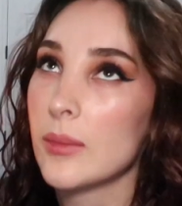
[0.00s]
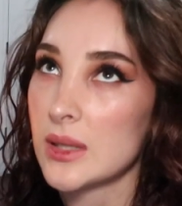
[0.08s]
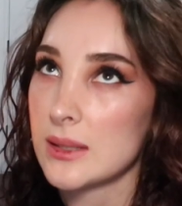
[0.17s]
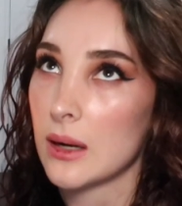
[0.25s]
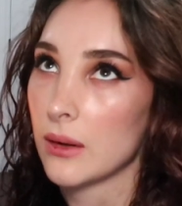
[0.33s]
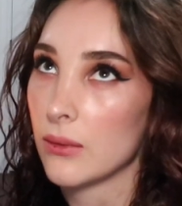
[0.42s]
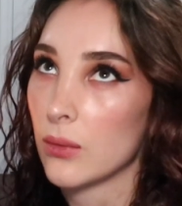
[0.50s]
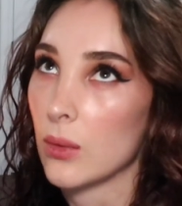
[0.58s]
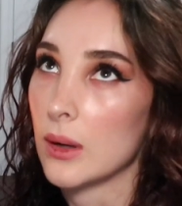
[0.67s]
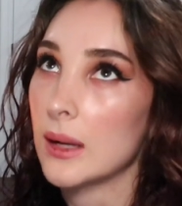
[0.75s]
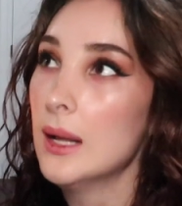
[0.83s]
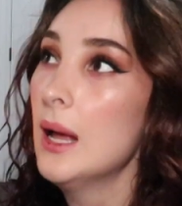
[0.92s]
excited
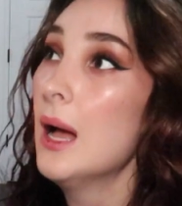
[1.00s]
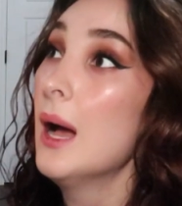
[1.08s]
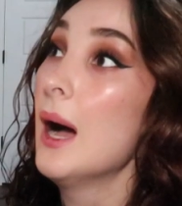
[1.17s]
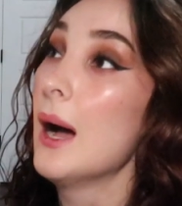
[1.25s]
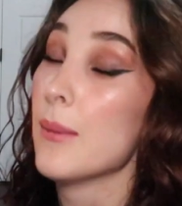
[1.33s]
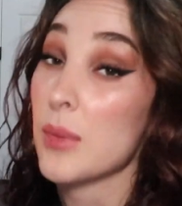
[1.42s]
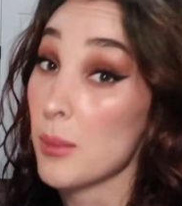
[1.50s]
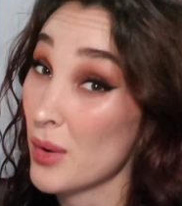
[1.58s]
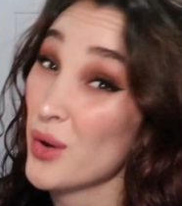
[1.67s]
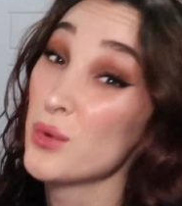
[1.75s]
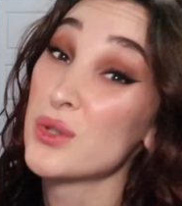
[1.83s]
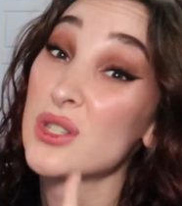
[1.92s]
for it. I'm the
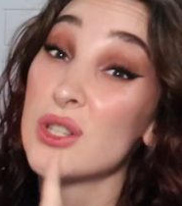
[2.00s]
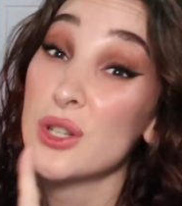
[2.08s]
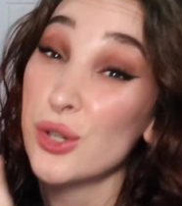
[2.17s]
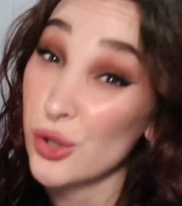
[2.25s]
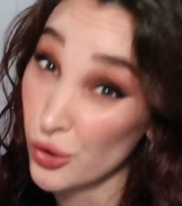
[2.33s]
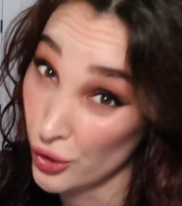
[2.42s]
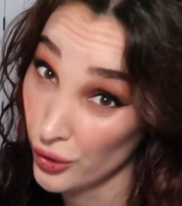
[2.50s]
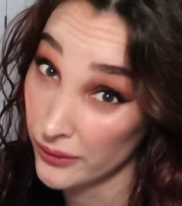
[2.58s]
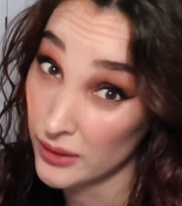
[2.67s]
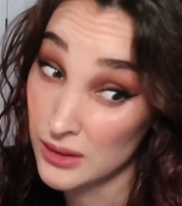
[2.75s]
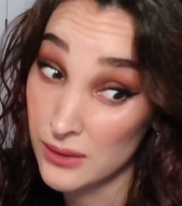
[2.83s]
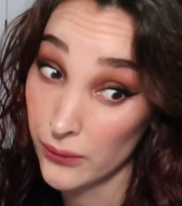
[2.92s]
most
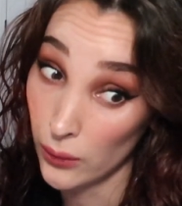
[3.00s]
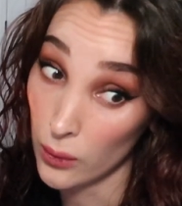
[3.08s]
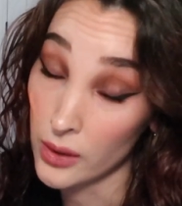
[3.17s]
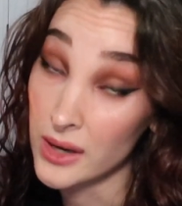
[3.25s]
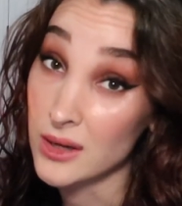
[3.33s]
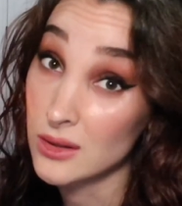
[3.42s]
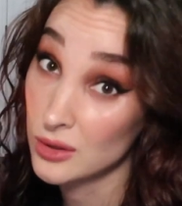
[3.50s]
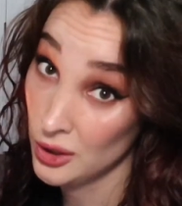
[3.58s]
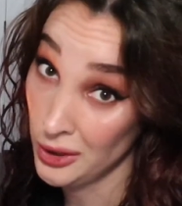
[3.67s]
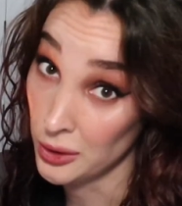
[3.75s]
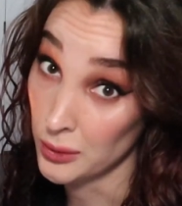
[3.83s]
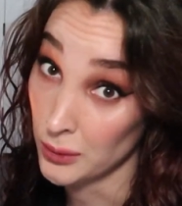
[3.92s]
nervous for it
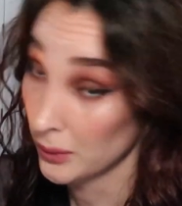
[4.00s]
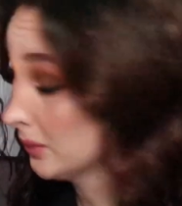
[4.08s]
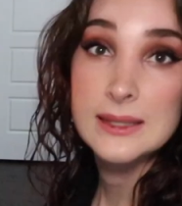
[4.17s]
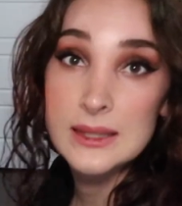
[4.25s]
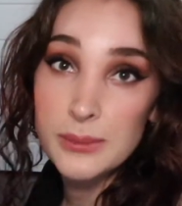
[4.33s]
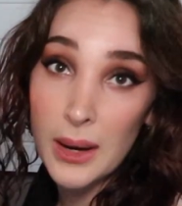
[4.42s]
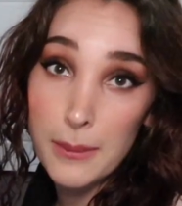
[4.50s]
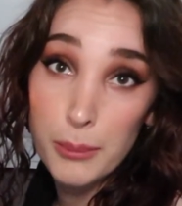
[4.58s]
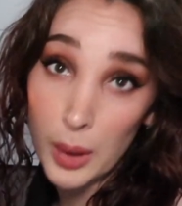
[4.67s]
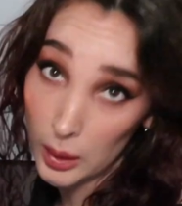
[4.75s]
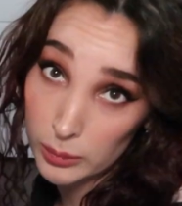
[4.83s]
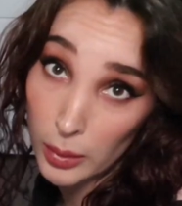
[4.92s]
too. This is my
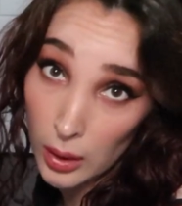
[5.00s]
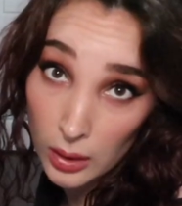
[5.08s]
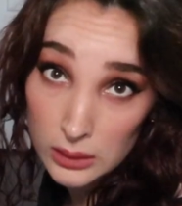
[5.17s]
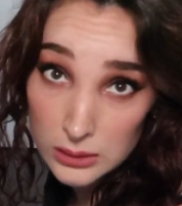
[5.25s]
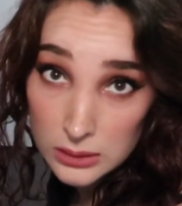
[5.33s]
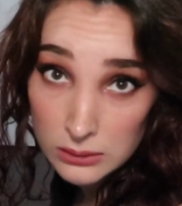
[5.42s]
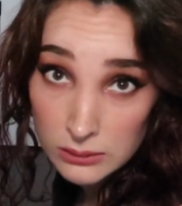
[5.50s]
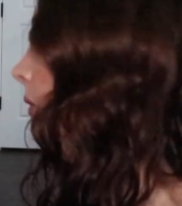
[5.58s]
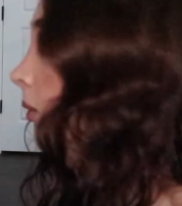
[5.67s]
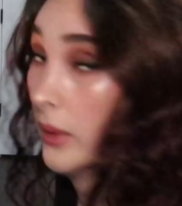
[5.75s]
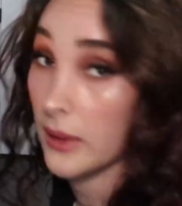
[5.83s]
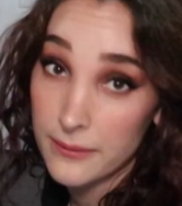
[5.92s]
bug box.
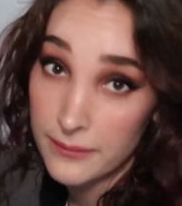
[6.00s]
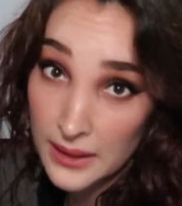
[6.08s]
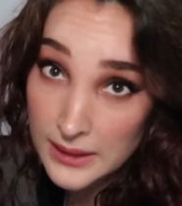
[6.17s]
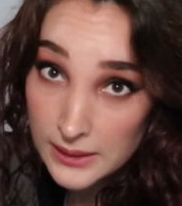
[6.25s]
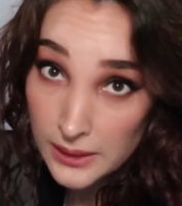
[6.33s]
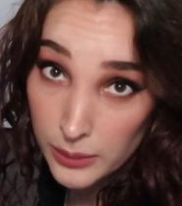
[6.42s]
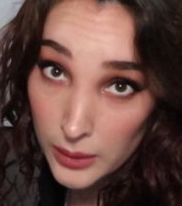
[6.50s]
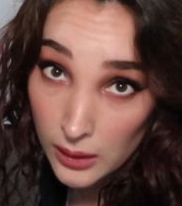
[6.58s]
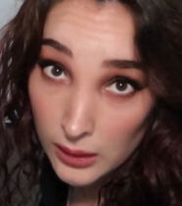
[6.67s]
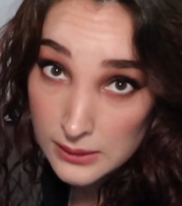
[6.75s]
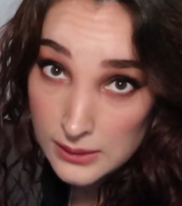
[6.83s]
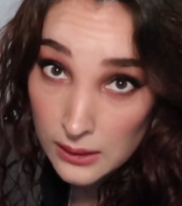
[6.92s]
When I find dead
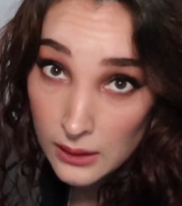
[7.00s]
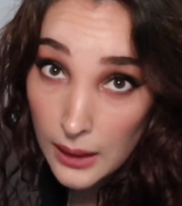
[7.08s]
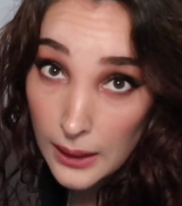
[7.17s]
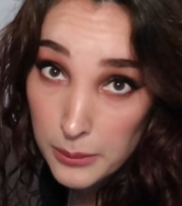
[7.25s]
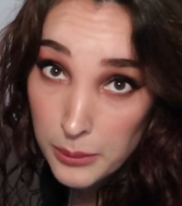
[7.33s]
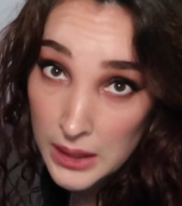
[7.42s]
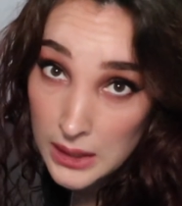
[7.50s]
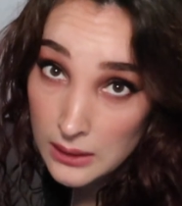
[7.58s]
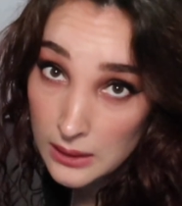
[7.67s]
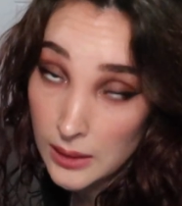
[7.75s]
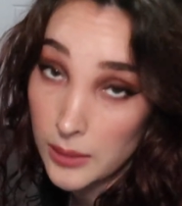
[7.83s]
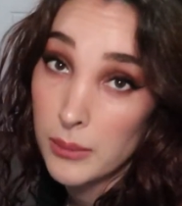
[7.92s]
bugs, I
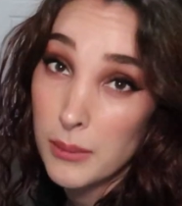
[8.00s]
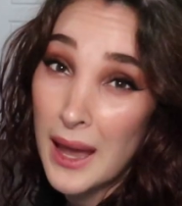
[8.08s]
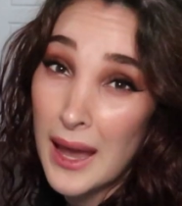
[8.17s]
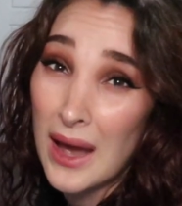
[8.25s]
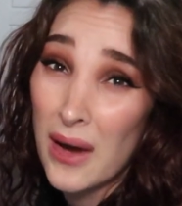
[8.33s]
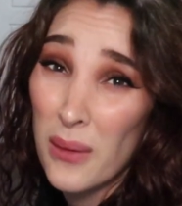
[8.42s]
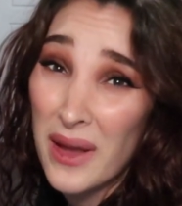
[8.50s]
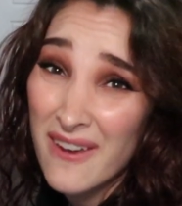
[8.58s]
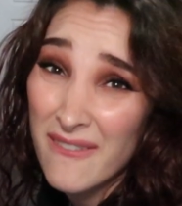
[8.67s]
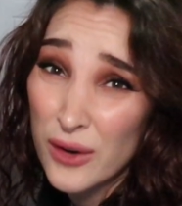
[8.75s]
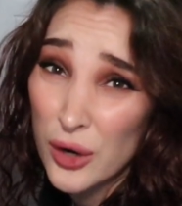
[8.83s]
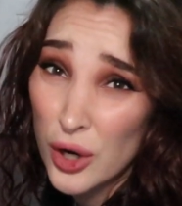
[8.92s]
pin them.
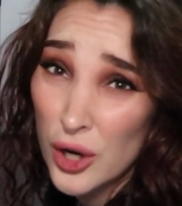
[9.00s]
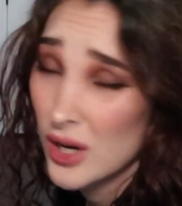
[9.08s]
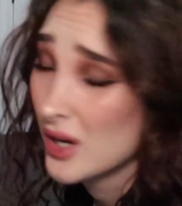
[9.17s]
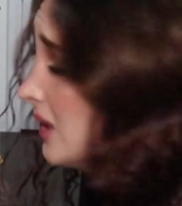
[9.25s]
However,